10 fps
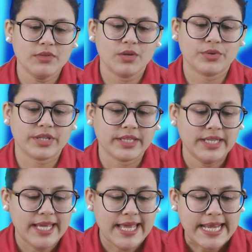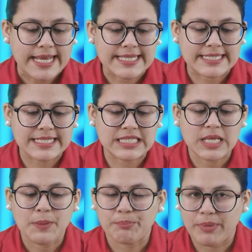Okay. Next is
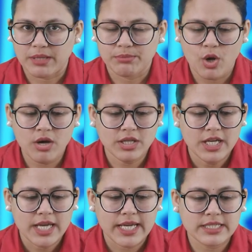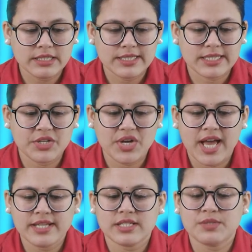pen block. In
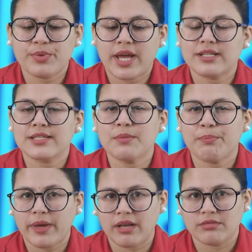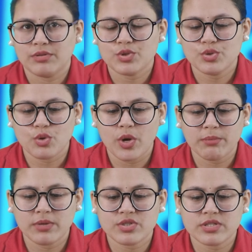Scratch, a sprite has a pen to draw
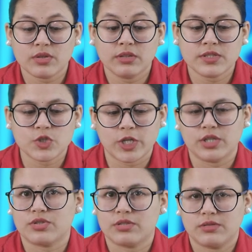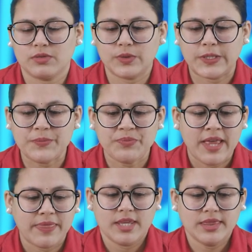images on the stage. Okay.
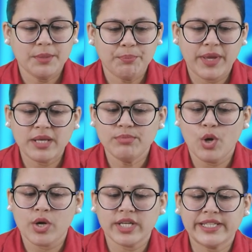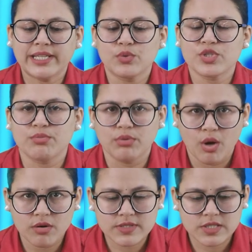The pen block includes
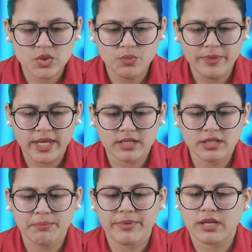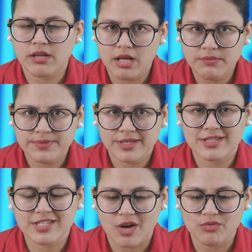blocks to make the pen up,
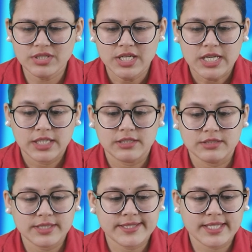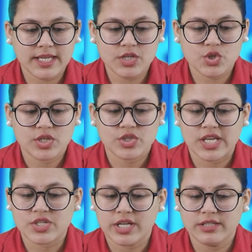down, clear the stage,
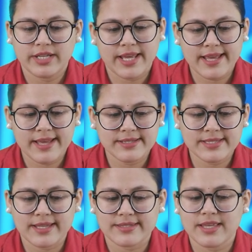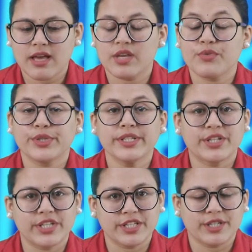change color and size. They are given in
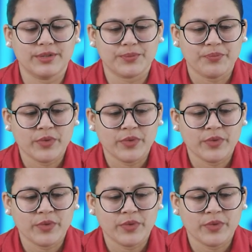green color.